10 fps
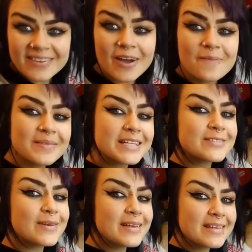I hope
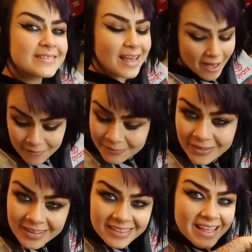this was
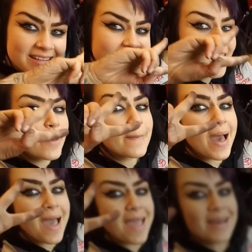helpful. Thanks y'all,
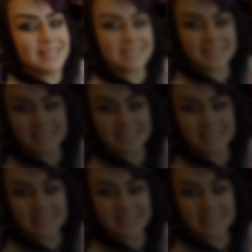bye.